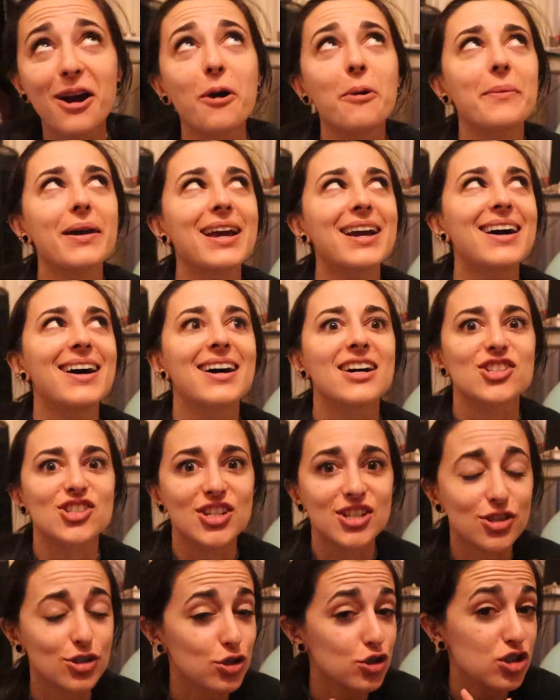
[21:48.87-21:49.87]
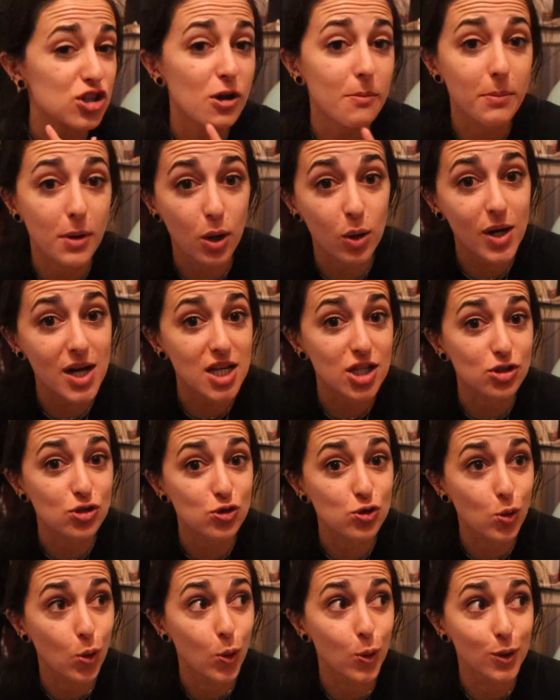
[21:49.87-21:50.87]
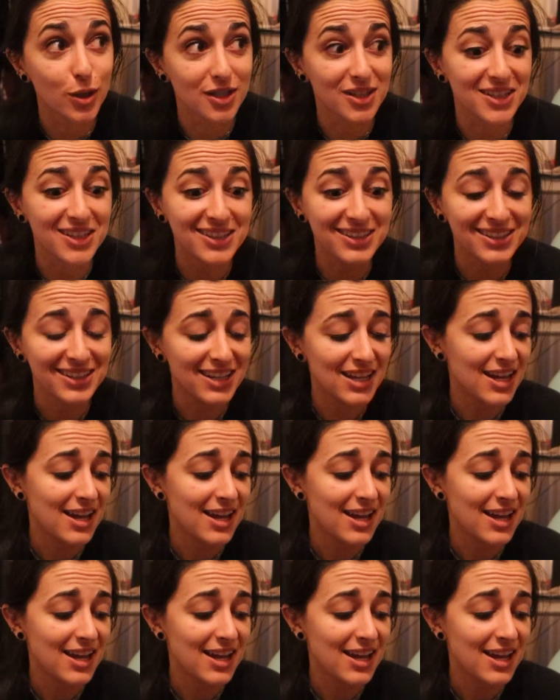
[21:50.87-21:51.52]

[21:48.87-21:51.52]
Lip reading: Oh my gosh, because their Samoa is so good.